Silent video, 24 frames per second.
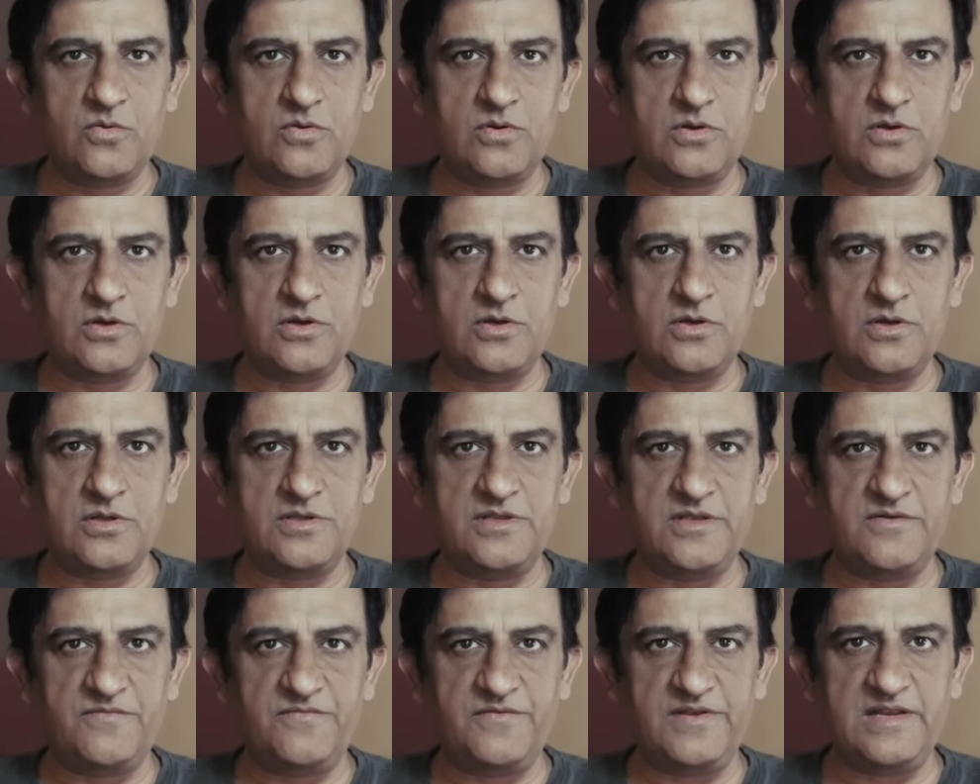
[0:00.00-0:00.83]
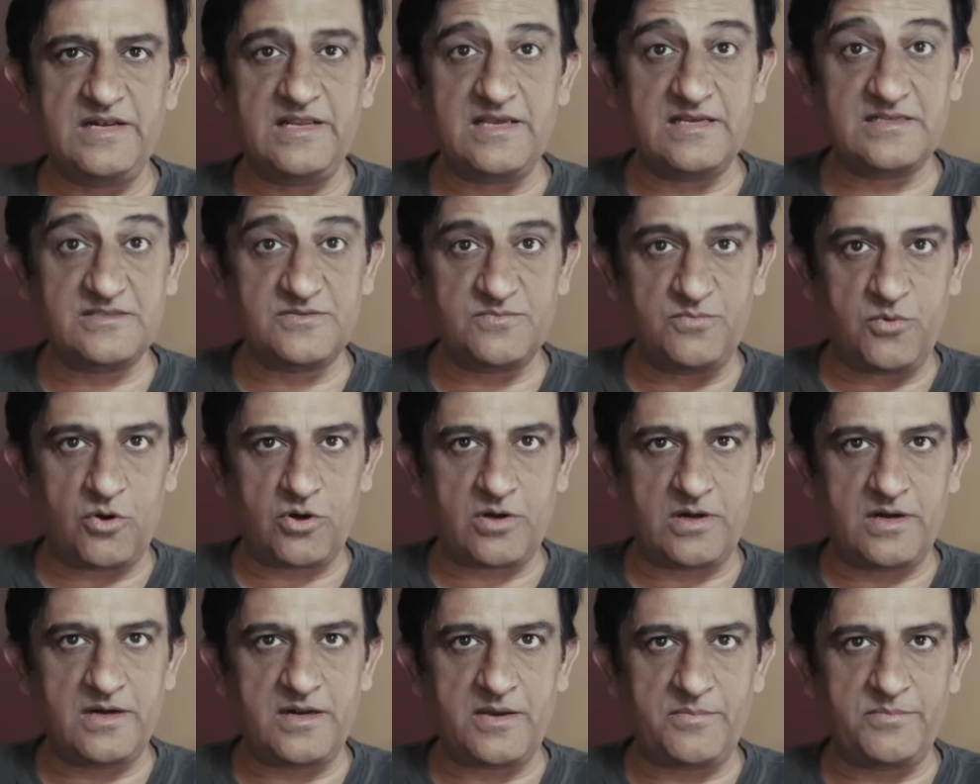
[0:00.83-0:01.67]
uh, their feelings
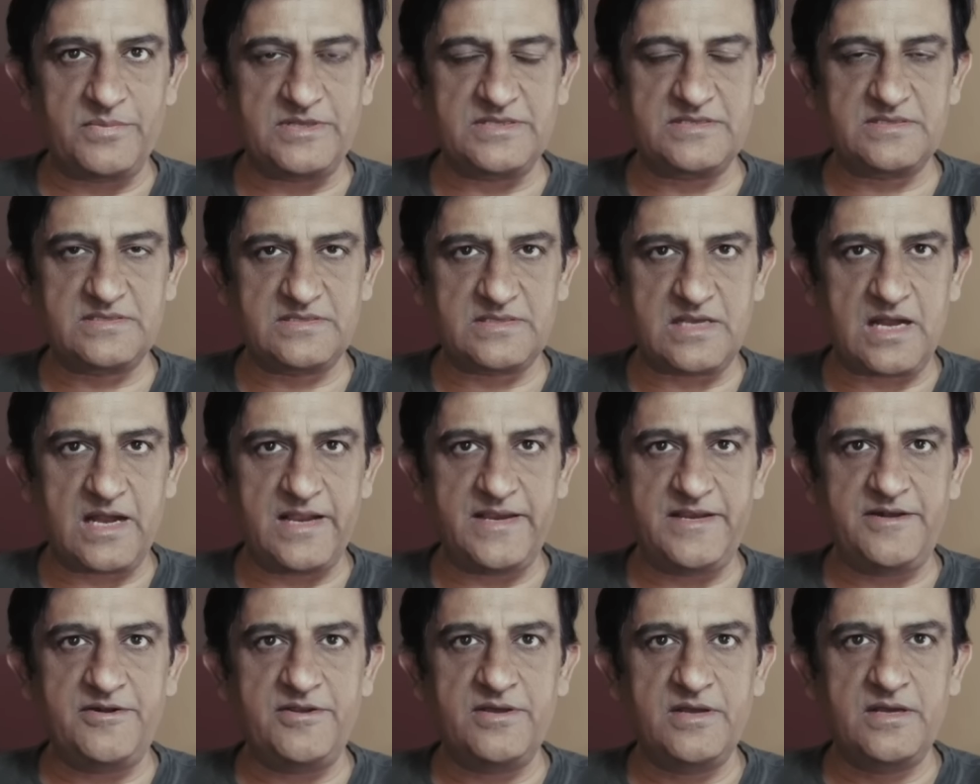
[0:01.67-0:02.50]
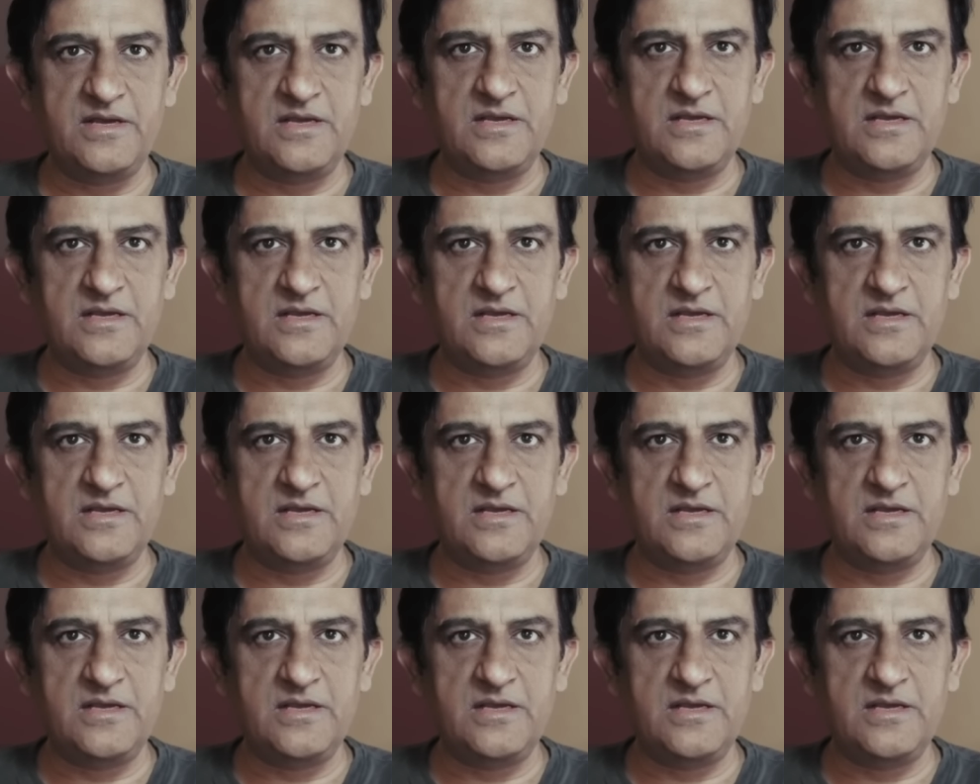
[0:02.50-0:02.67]
bottled up inside,